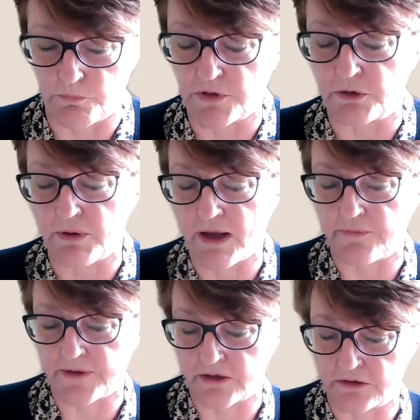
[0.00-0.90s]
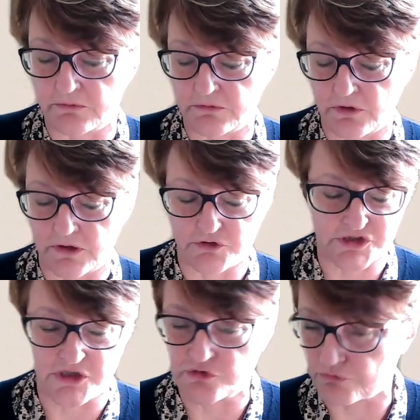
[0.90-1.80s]
you know, how they can
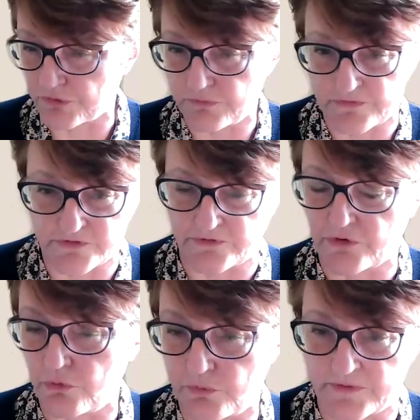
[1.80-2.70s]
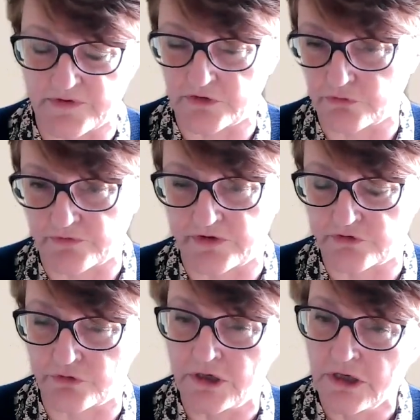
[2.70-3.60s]
change routes to school, etc.,
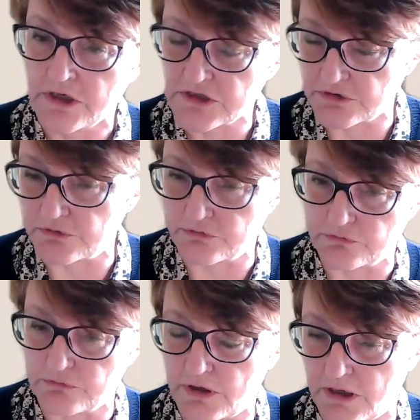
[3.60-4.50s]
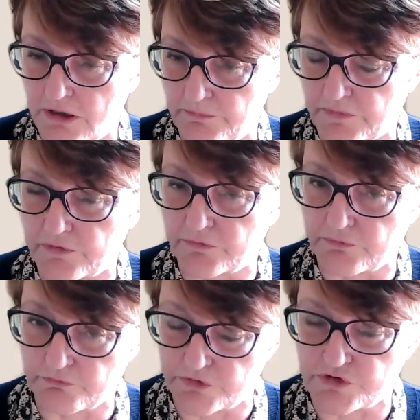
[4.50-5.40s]
to sort of
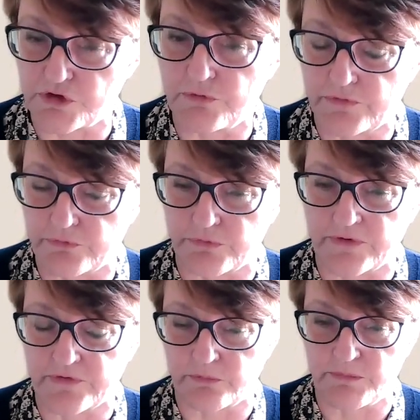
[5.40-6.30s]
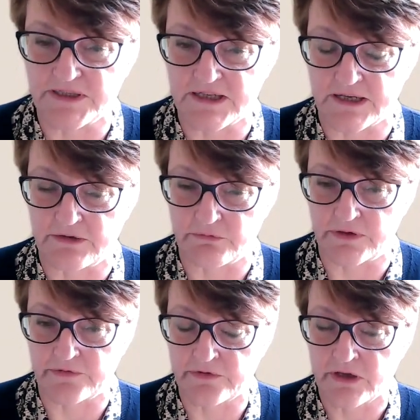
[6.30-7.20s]
reduce risk and mitigate
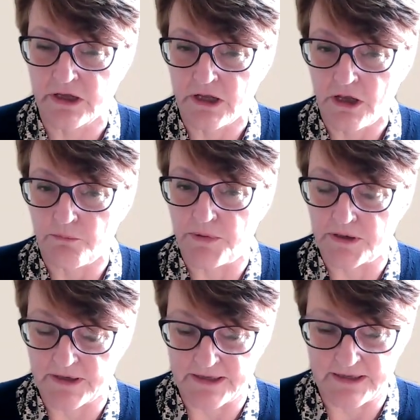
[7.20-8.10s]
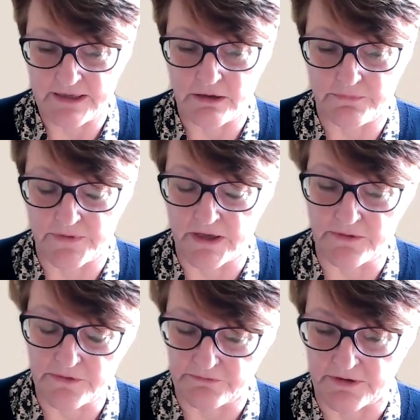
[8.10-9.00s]
risk. But the
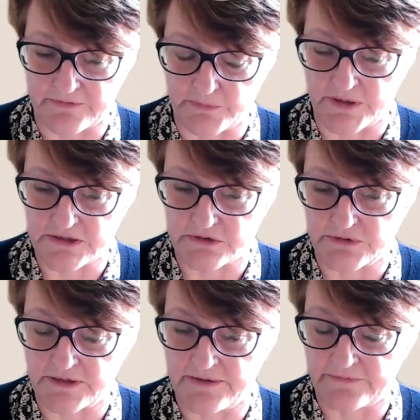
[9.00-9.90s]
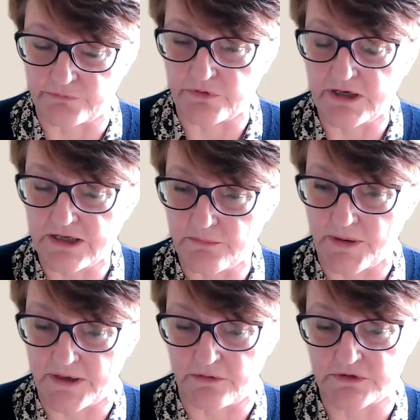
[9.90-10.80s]
other aspect to it is really
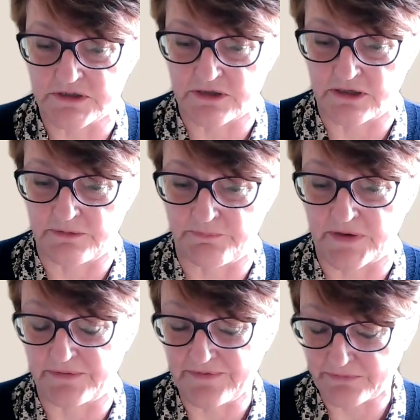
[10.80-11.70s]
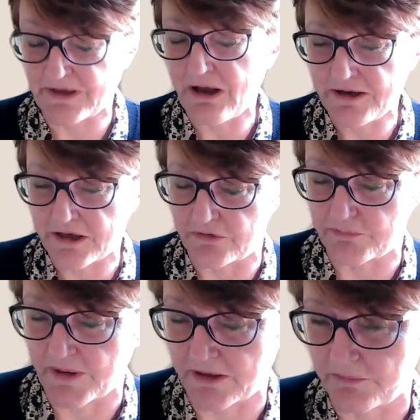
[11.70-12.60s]
about, and this kind of goes
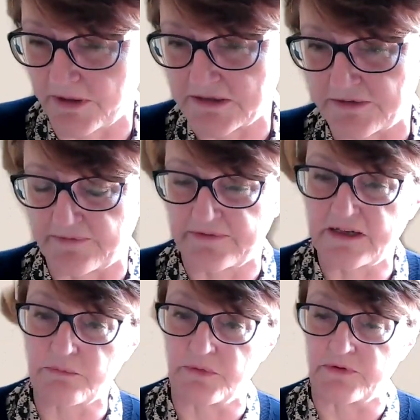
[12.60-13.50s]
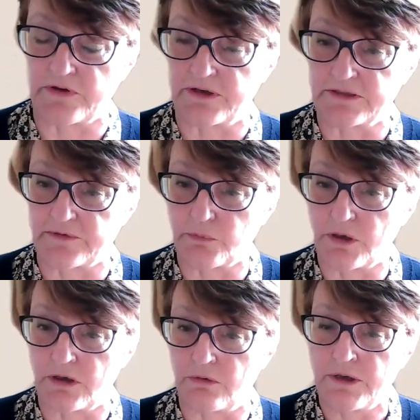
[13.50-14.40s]
back a bit to the stigma side as
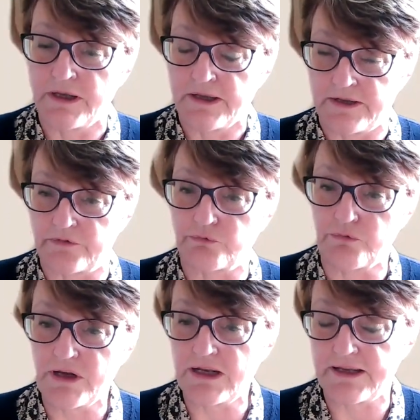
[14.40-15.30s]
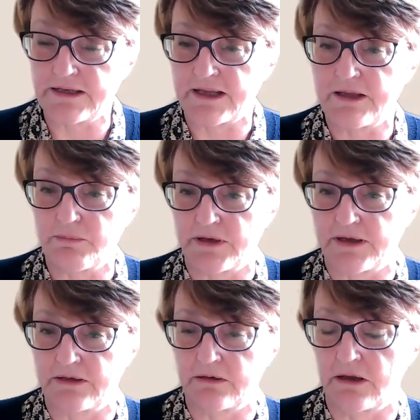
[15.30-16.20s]
well, is really
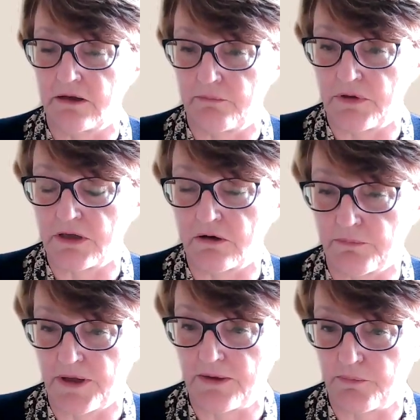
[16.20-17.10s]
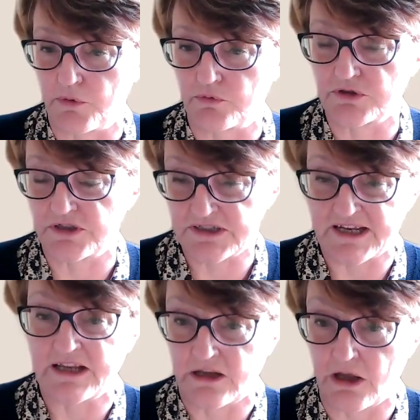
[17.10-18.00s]
enabling young people to
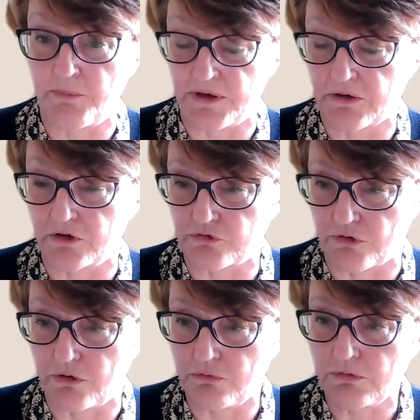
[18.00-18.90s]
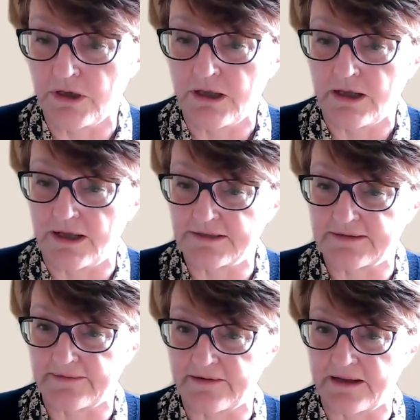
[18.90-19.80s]
take a bit of control and to
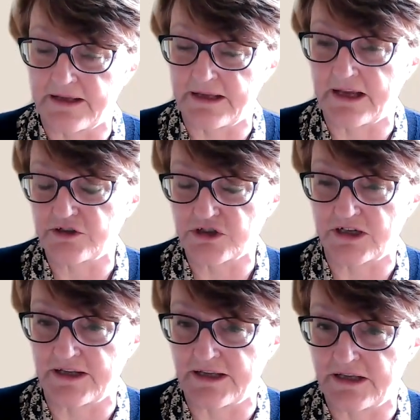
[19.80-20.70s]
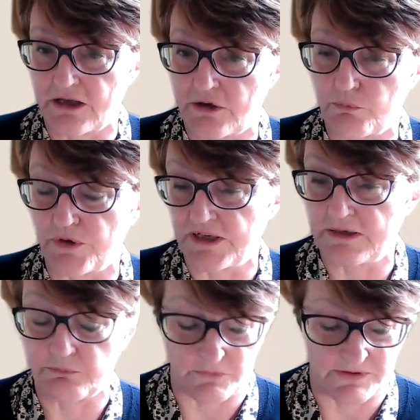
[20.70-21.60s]
say, actually,
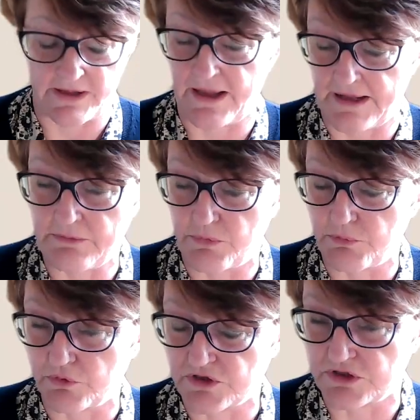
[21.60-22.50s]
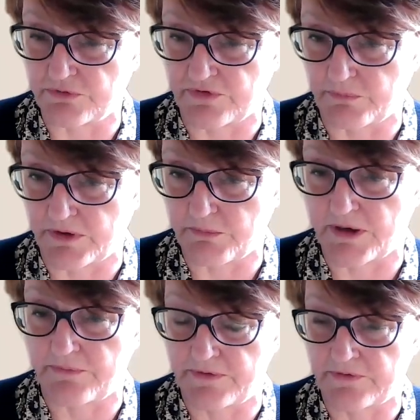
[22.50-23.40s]
we want to do something
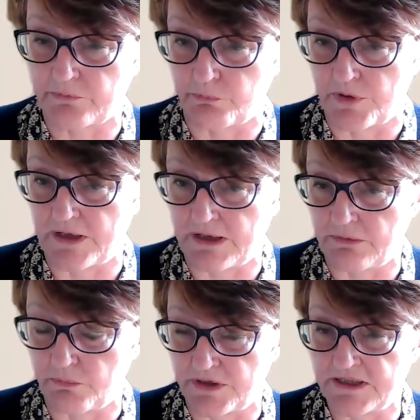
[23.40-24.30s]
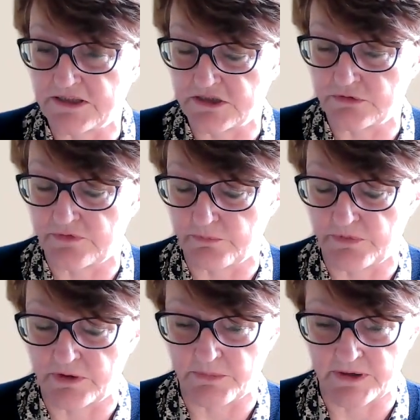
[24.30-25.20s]
about this. We need to do
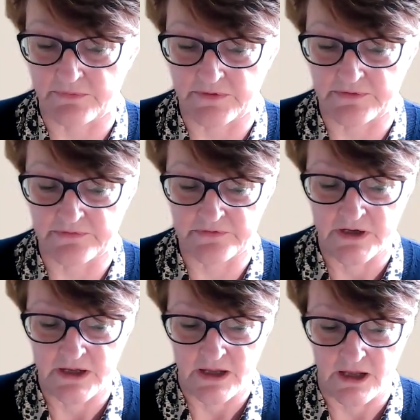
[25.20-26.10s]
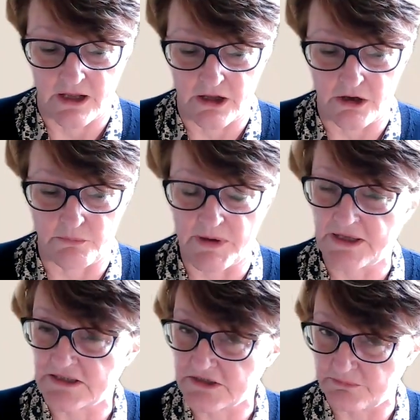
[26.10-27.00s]
something about this,
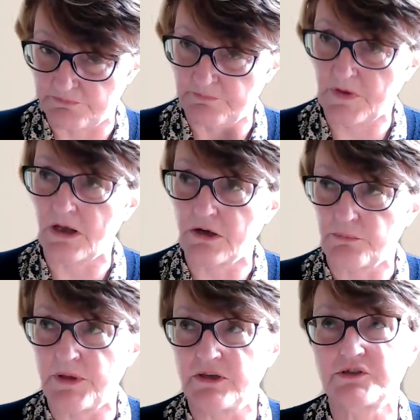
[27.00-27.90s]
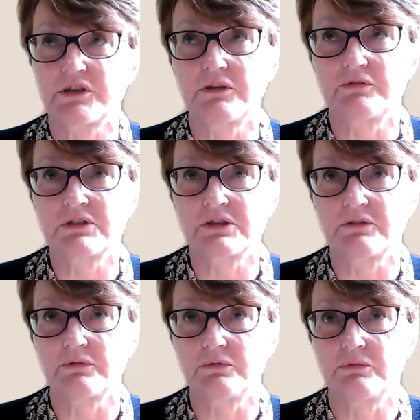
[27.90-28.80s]
and to kind of be shown
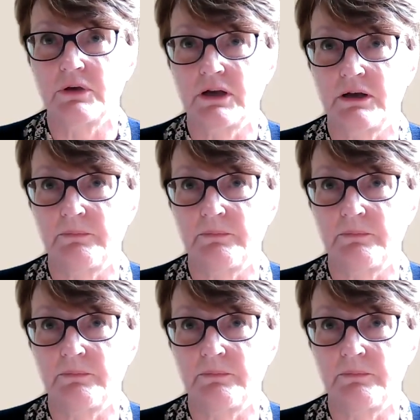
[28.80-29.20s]
to